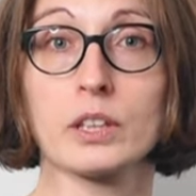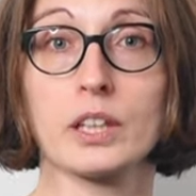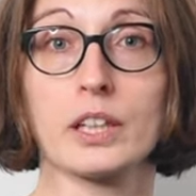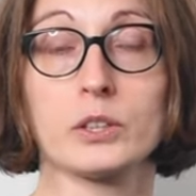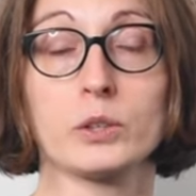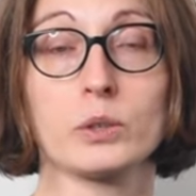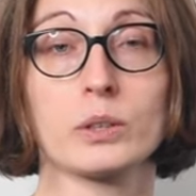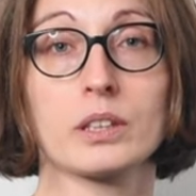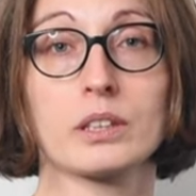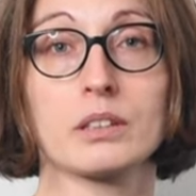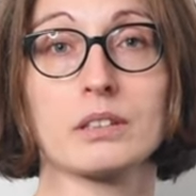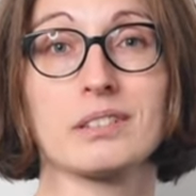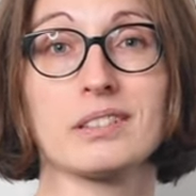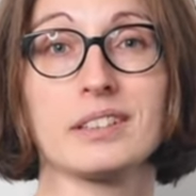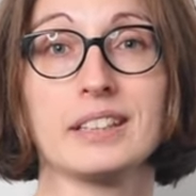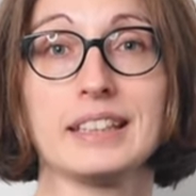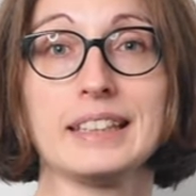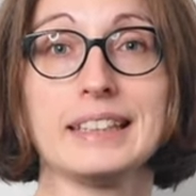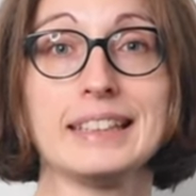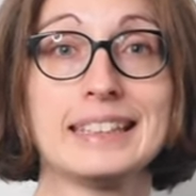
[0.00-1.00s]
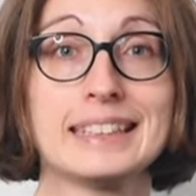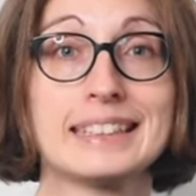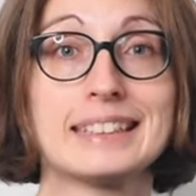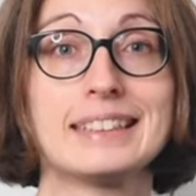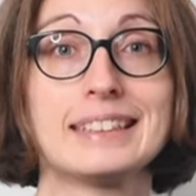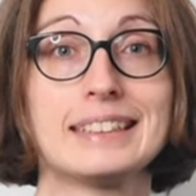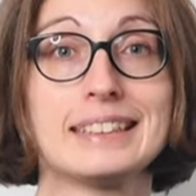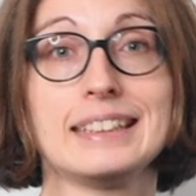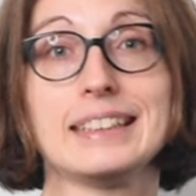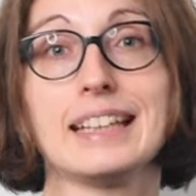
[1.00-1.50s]
as you can
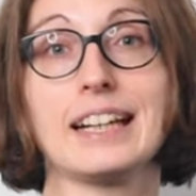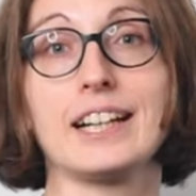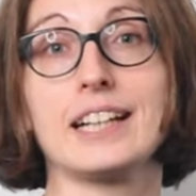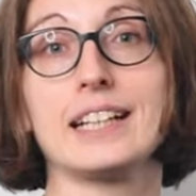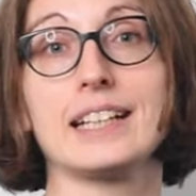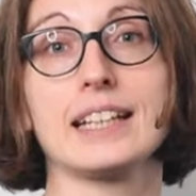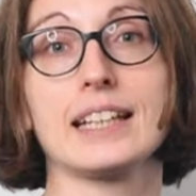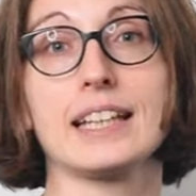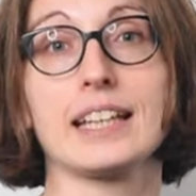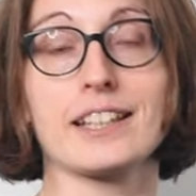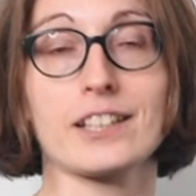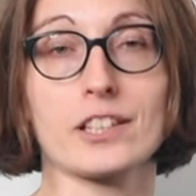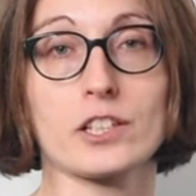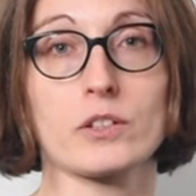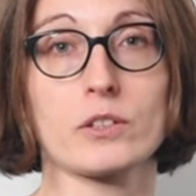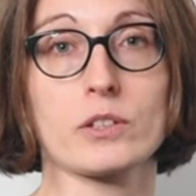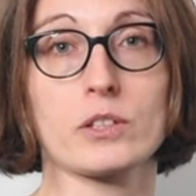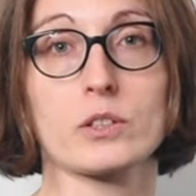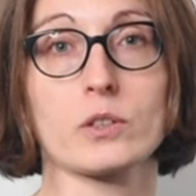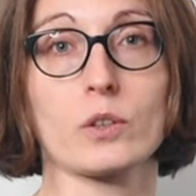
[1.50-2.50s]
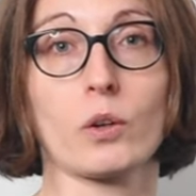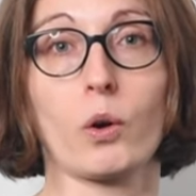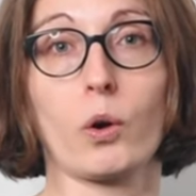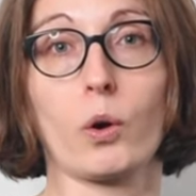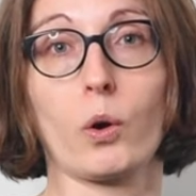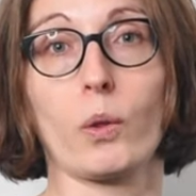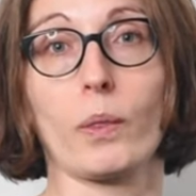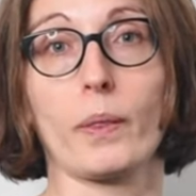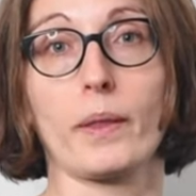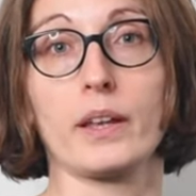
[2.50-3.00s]
easily earn interest
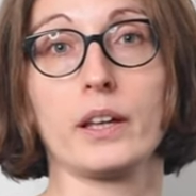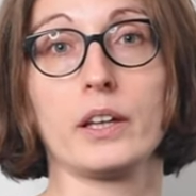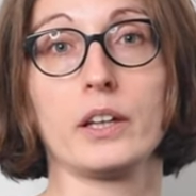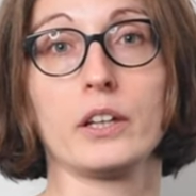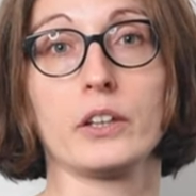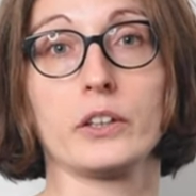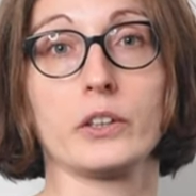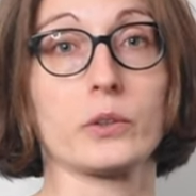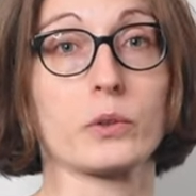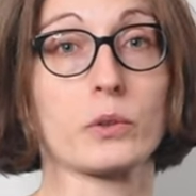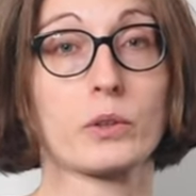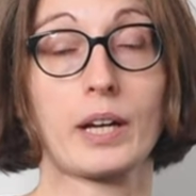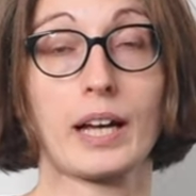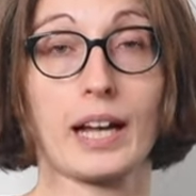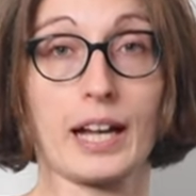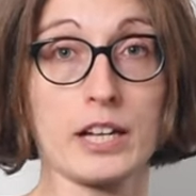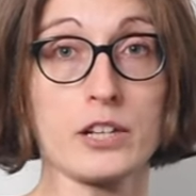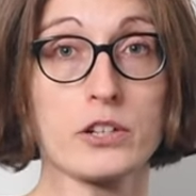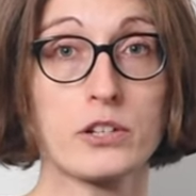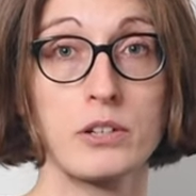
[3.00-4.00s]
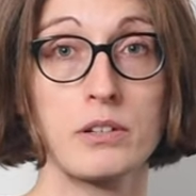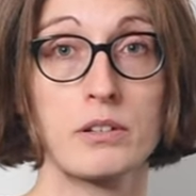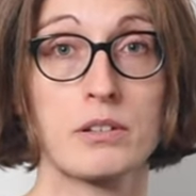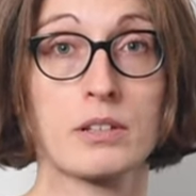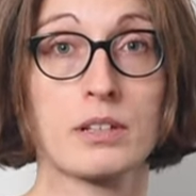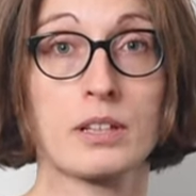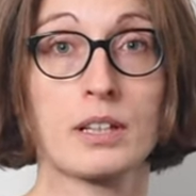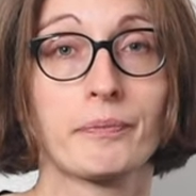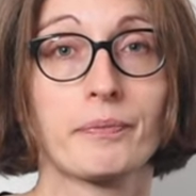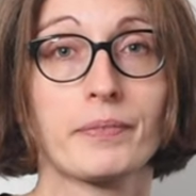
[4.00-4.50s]
on your cash,
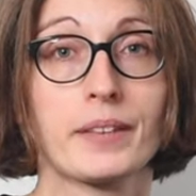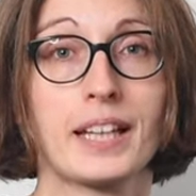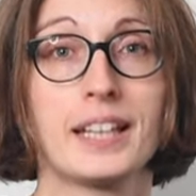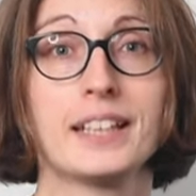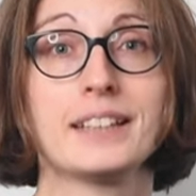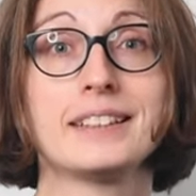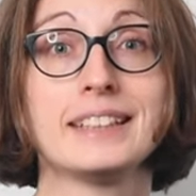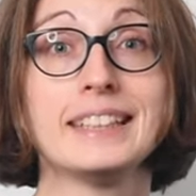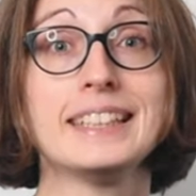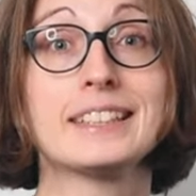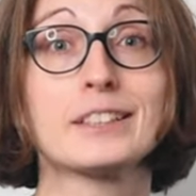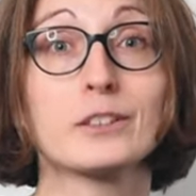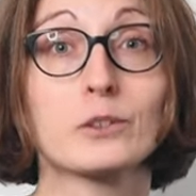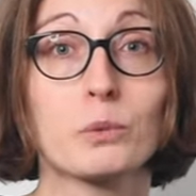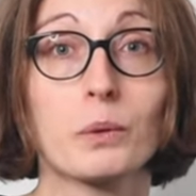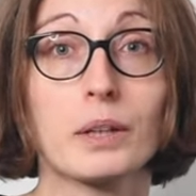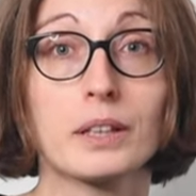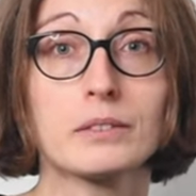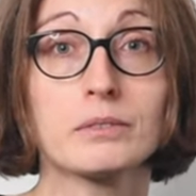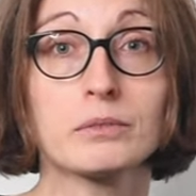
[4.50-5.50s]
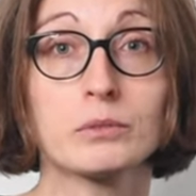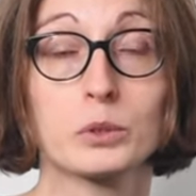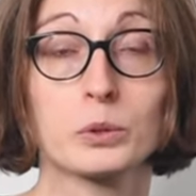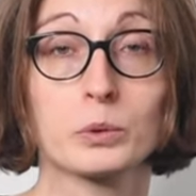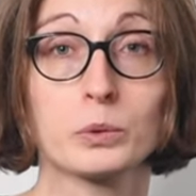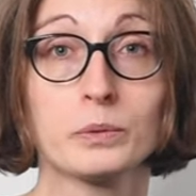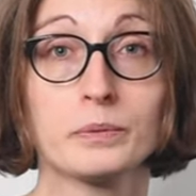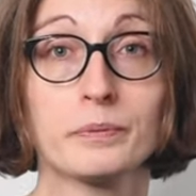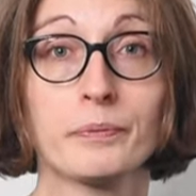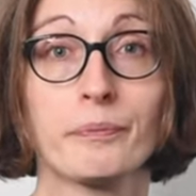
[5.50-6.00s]
and a decent one
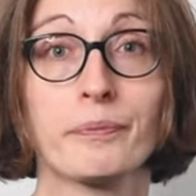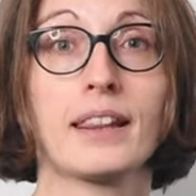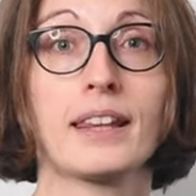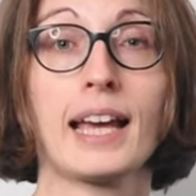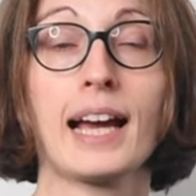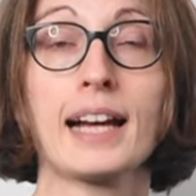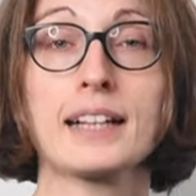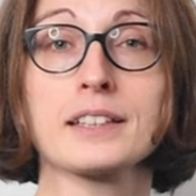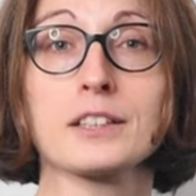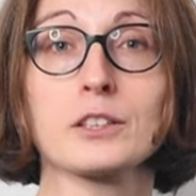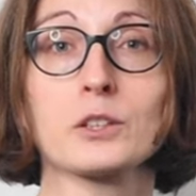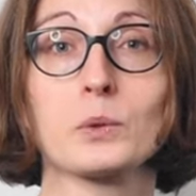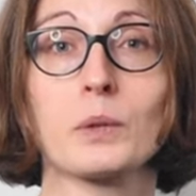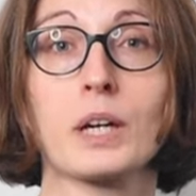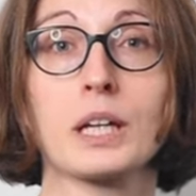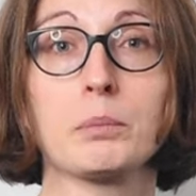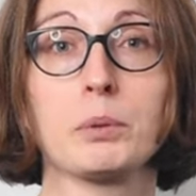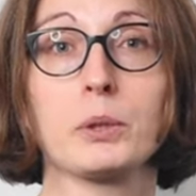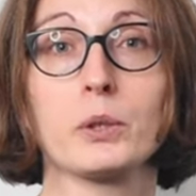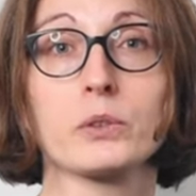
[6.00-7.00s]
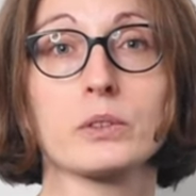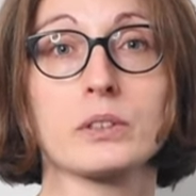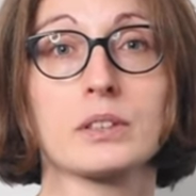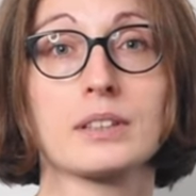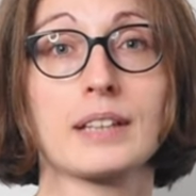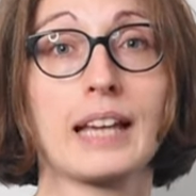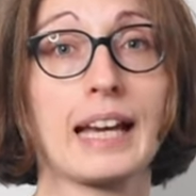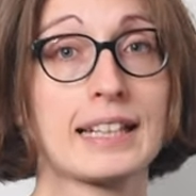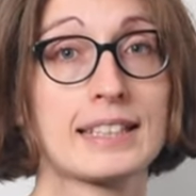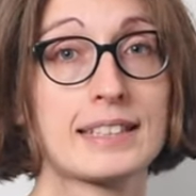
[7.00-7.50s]
too. The access to IPOs
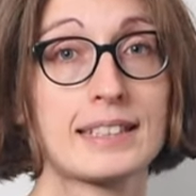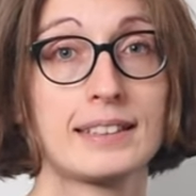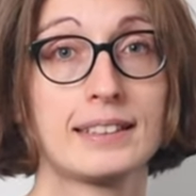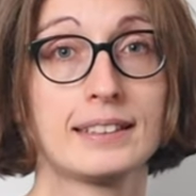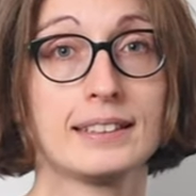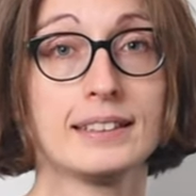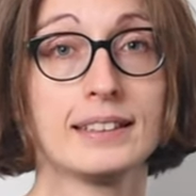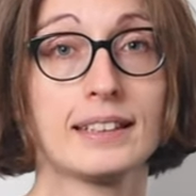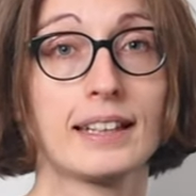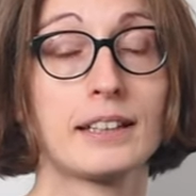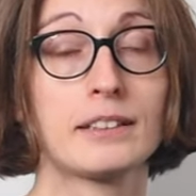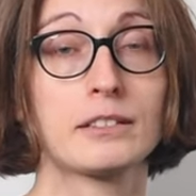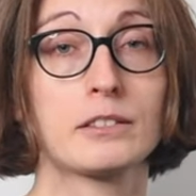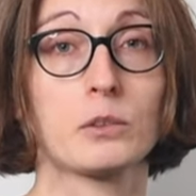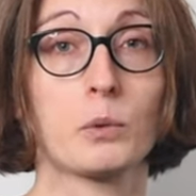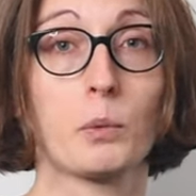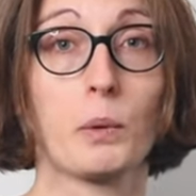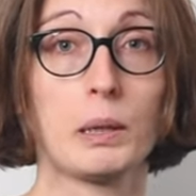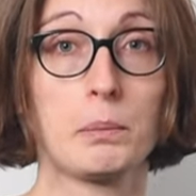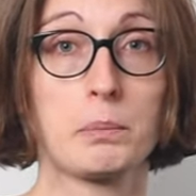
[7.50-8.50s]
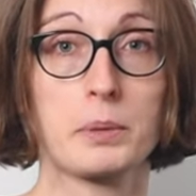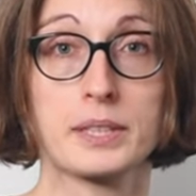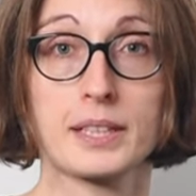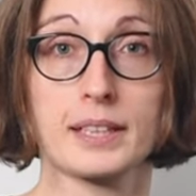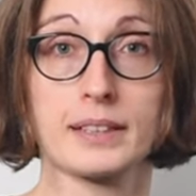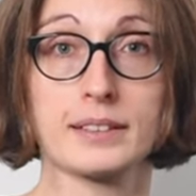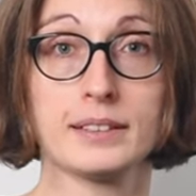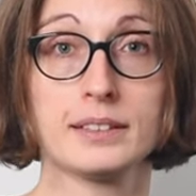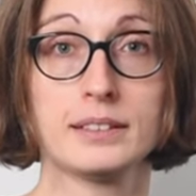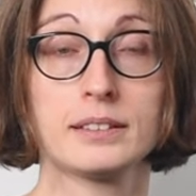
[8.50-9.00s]
is excellent and well
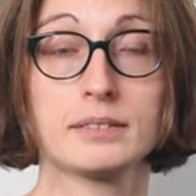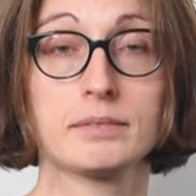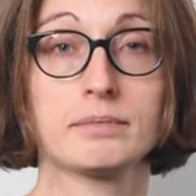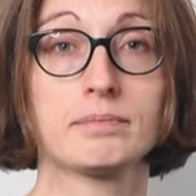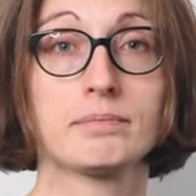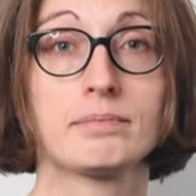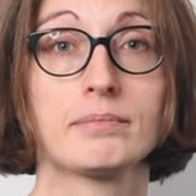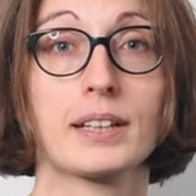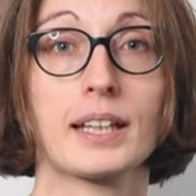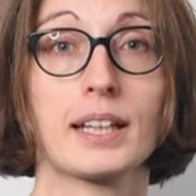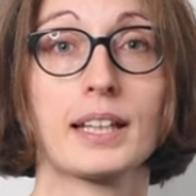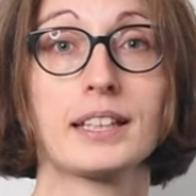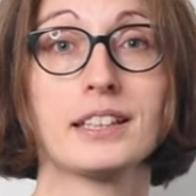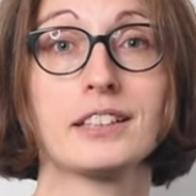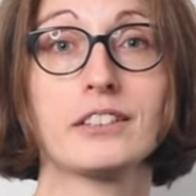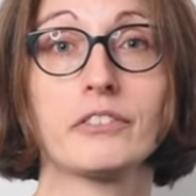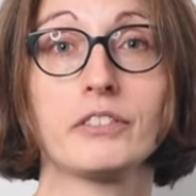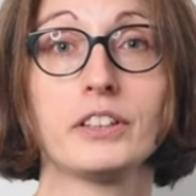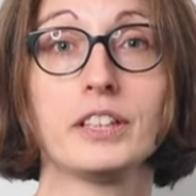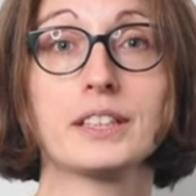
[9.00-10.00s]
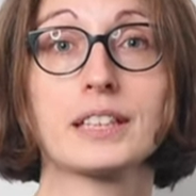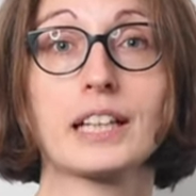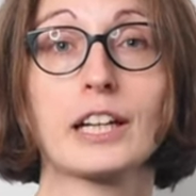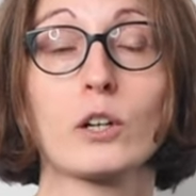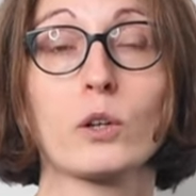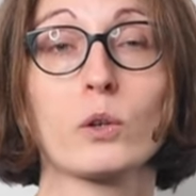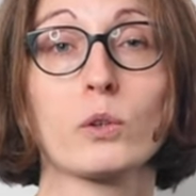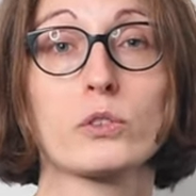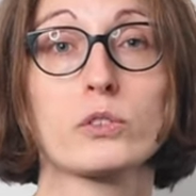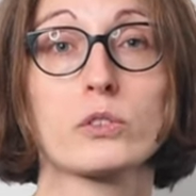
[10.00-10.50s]
presented, and fees
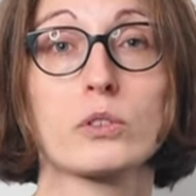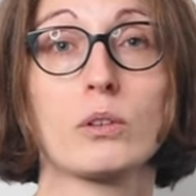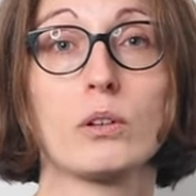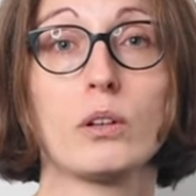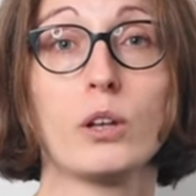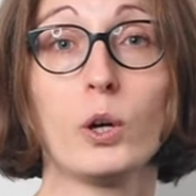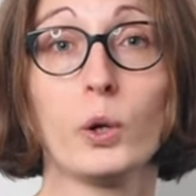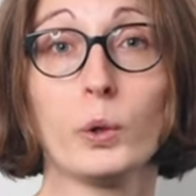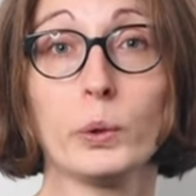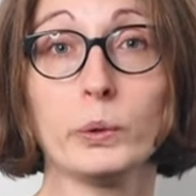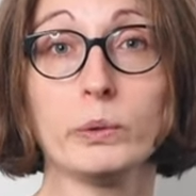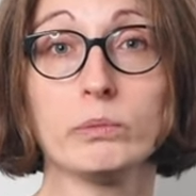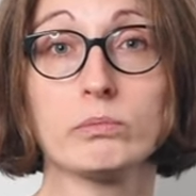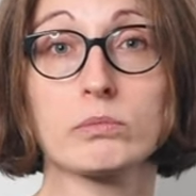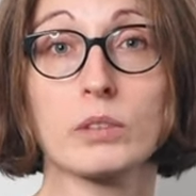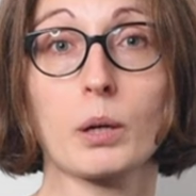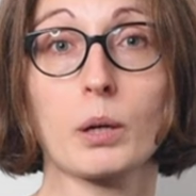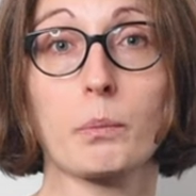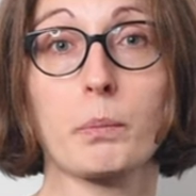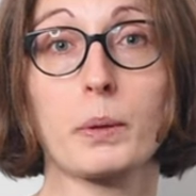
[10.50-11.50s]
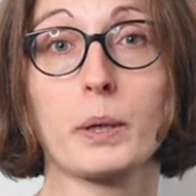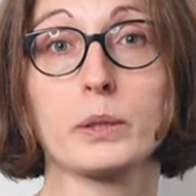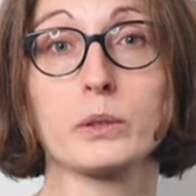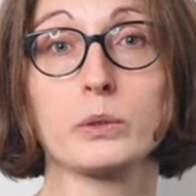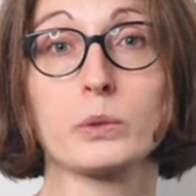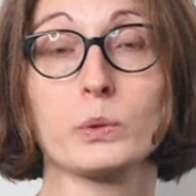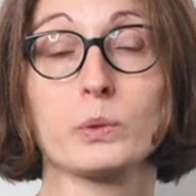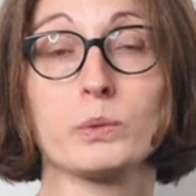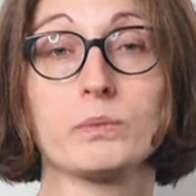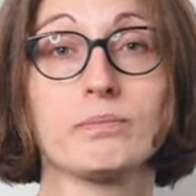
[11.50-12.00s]
are also low compared
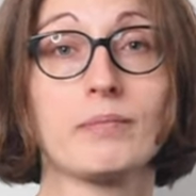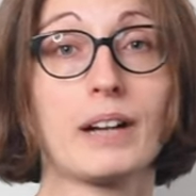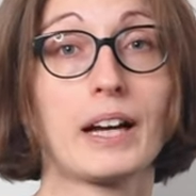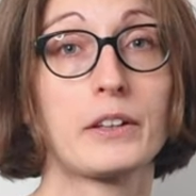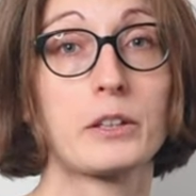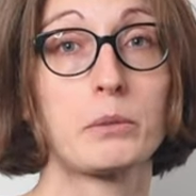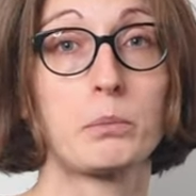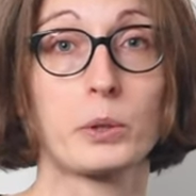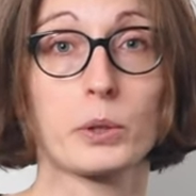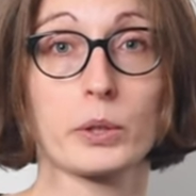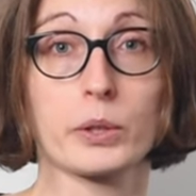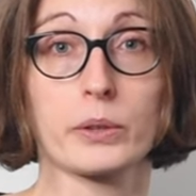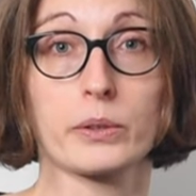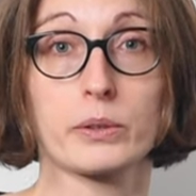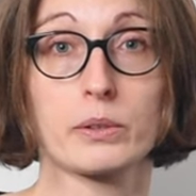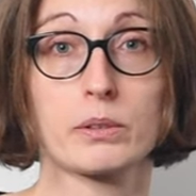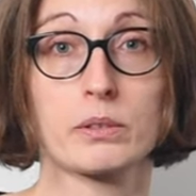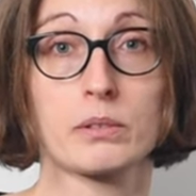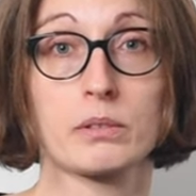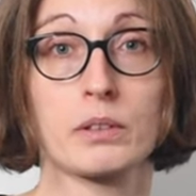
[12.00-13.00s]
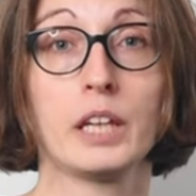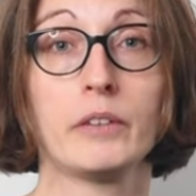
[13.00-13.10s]
to other brokers.